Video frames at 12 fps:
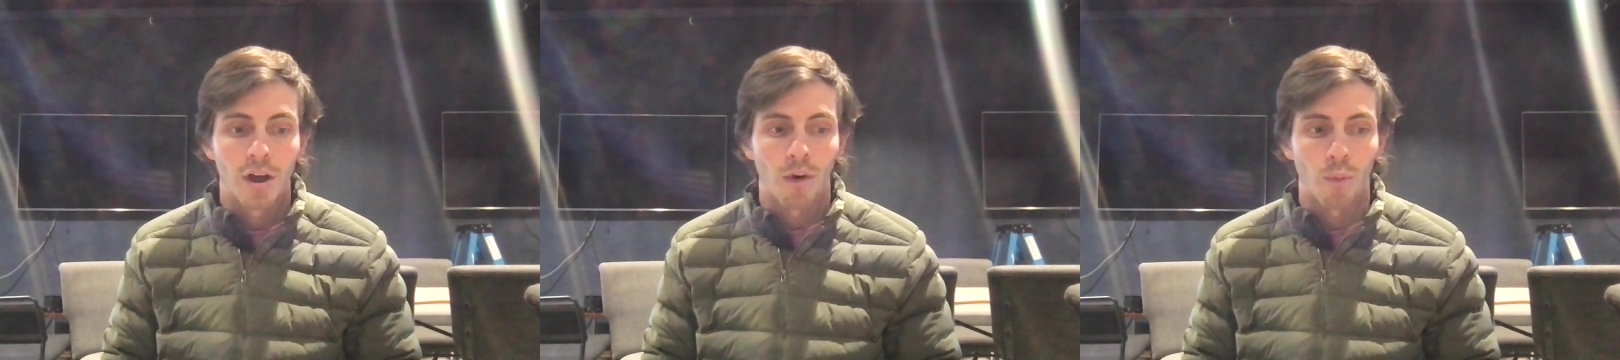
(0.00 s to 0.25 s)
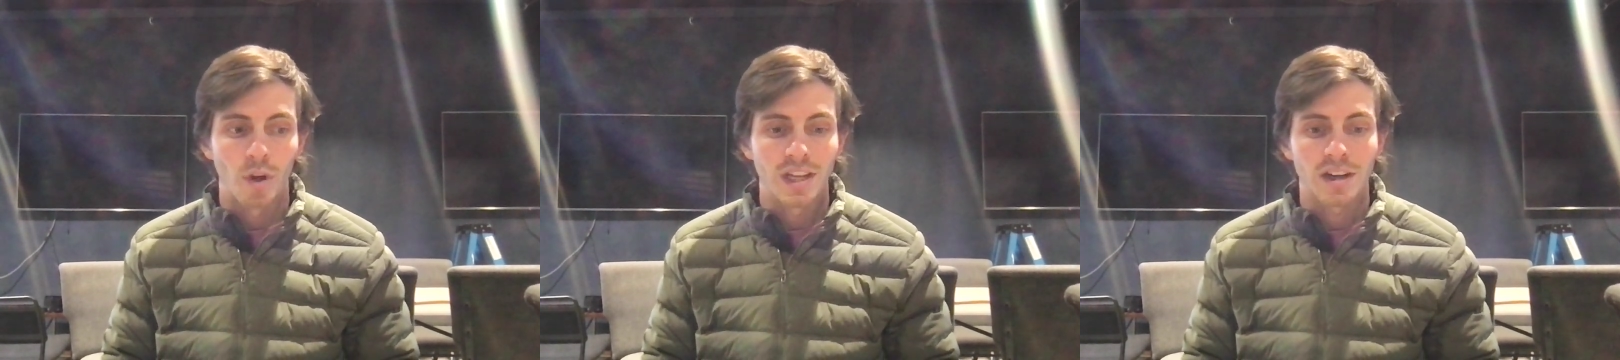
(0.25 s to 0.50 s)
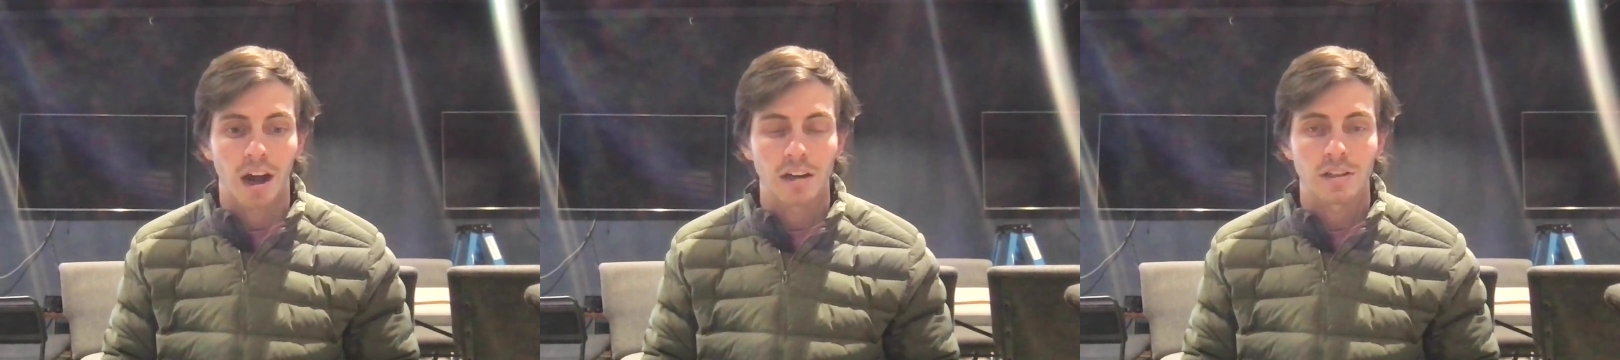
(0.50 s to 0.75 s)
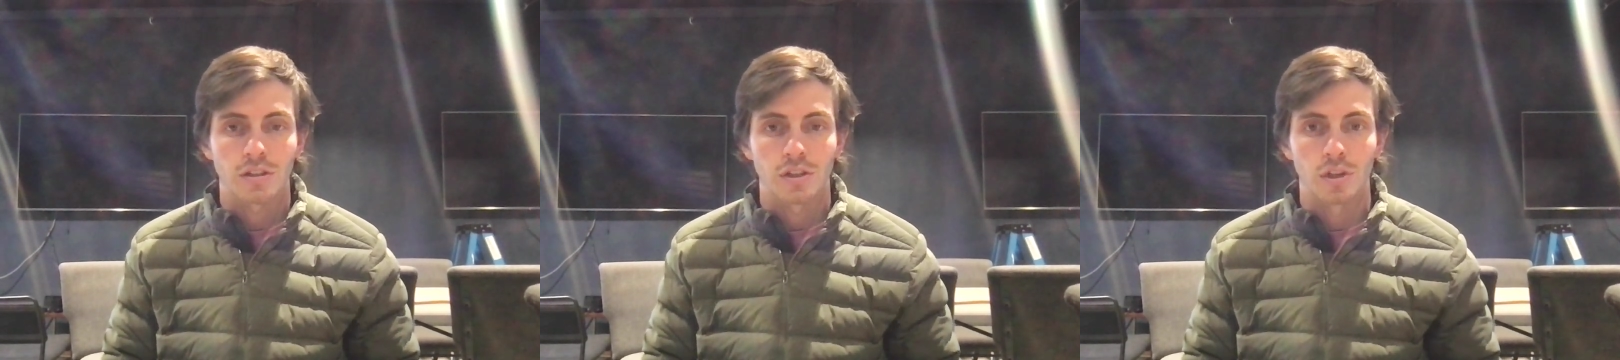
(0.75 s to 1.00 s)
we
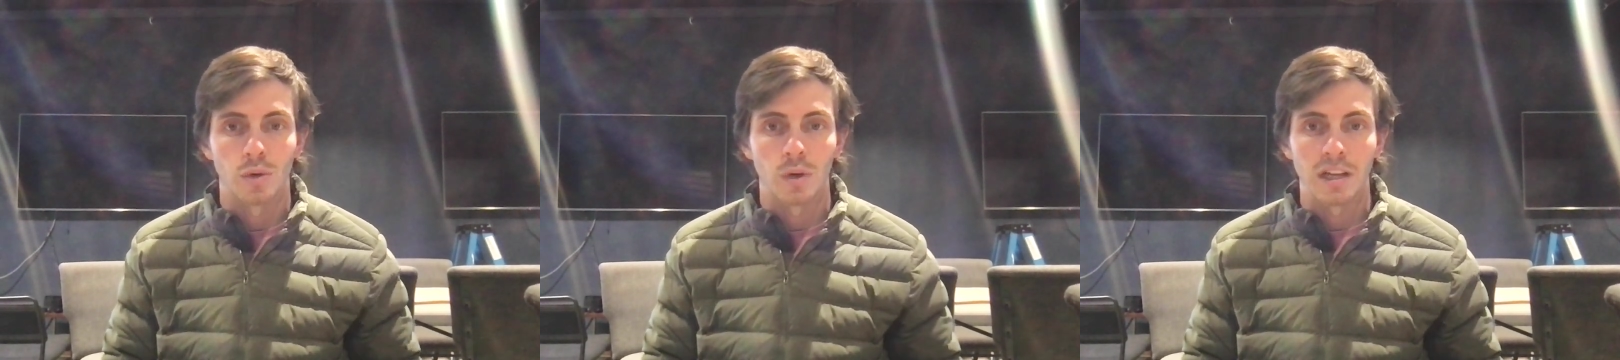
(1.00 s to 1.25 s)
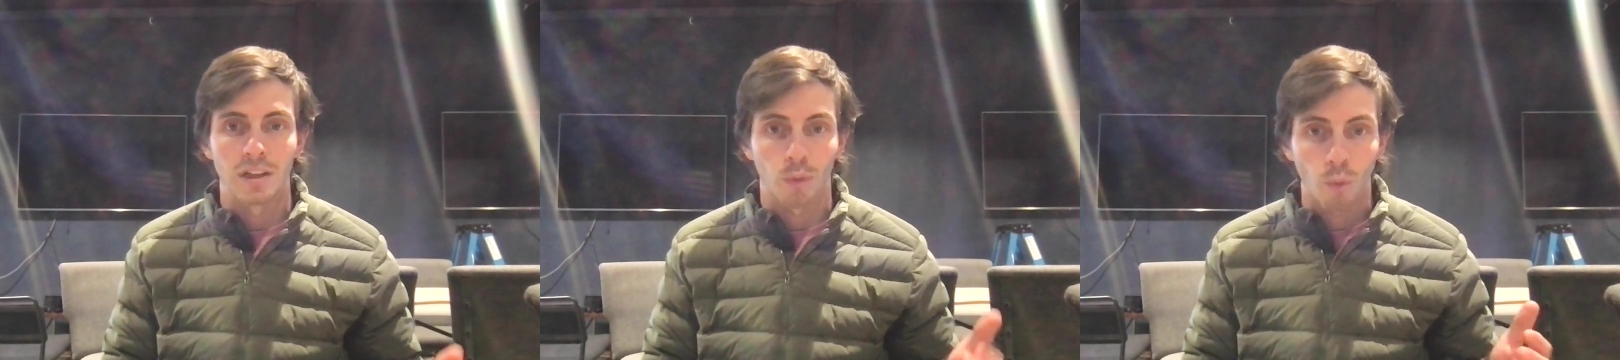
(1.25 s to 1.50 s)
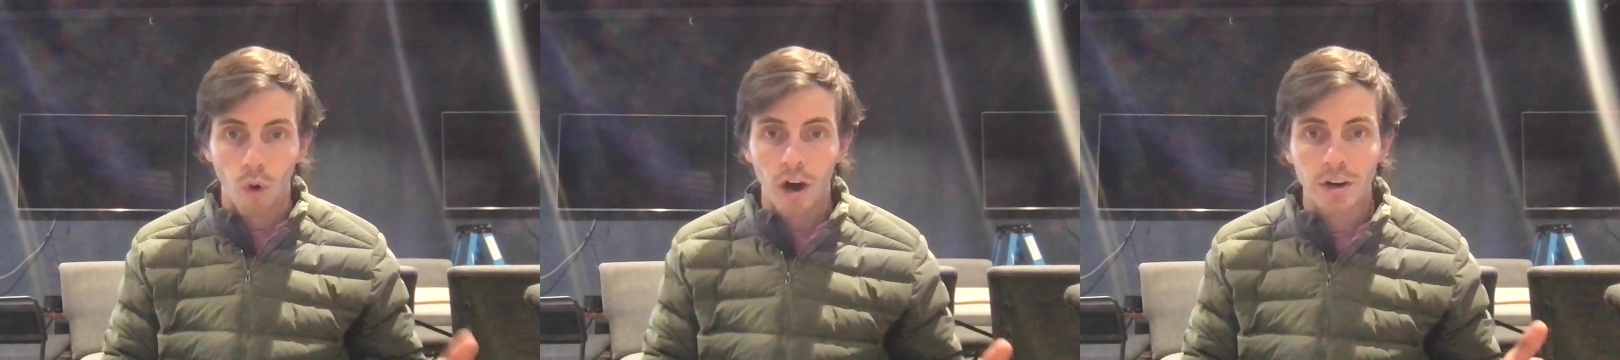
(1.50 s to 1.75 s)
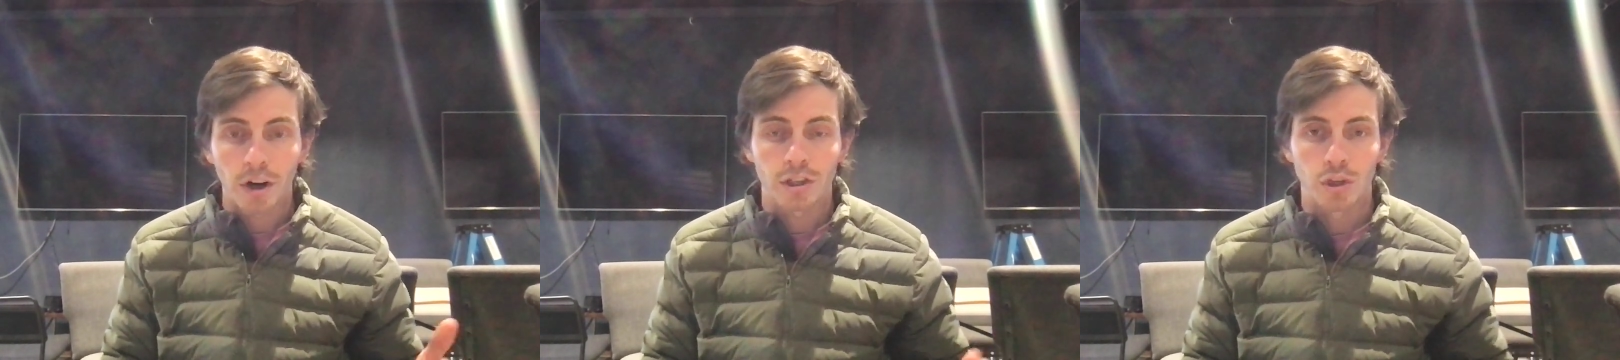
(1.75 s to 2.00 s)
talked to either
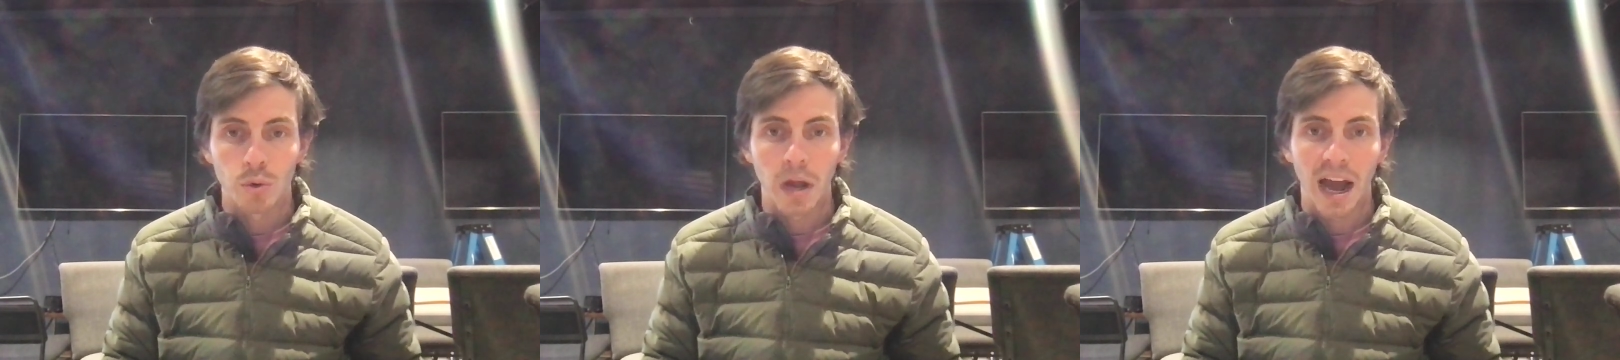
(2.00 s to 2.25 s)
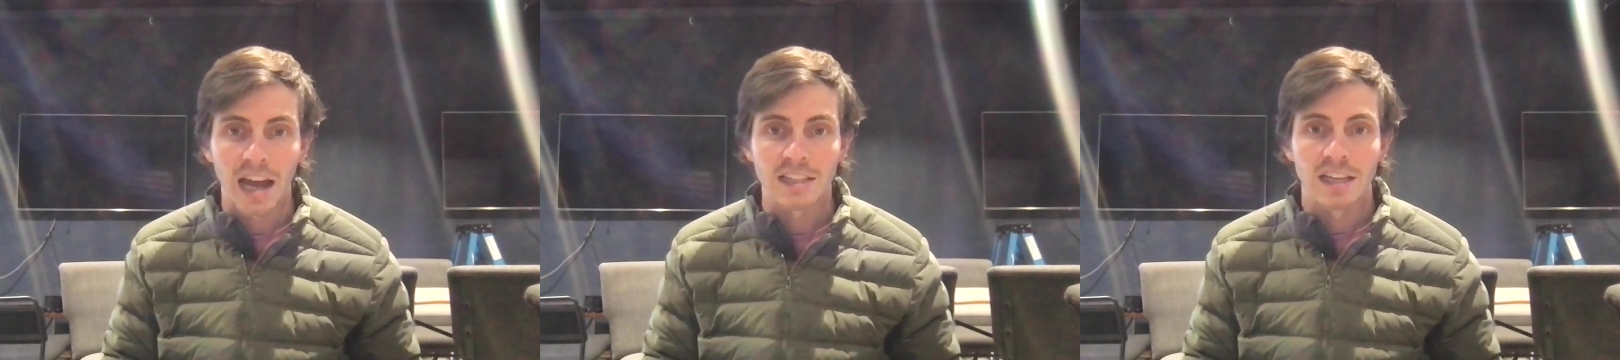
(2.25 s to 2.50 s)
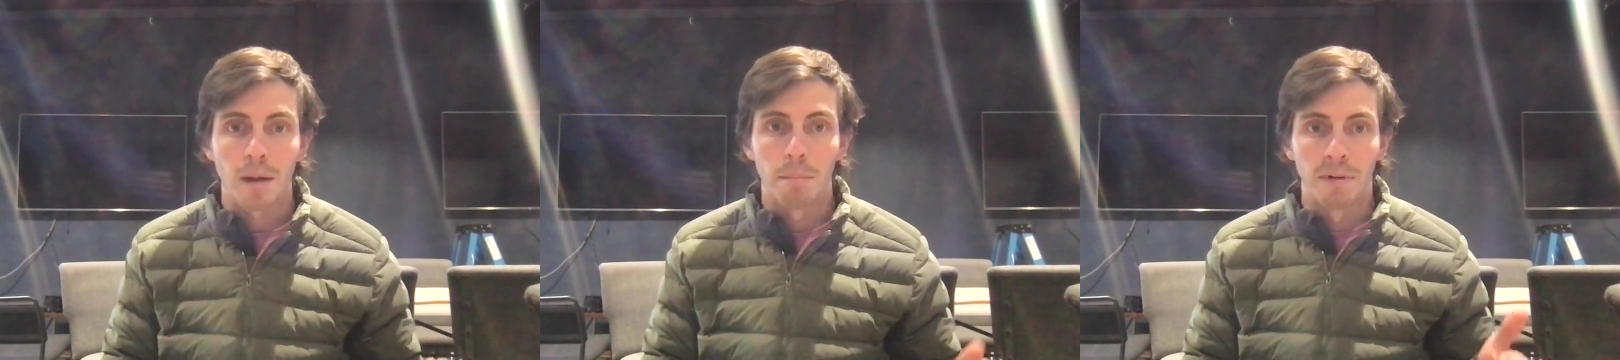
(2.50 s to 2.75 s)
one or two guys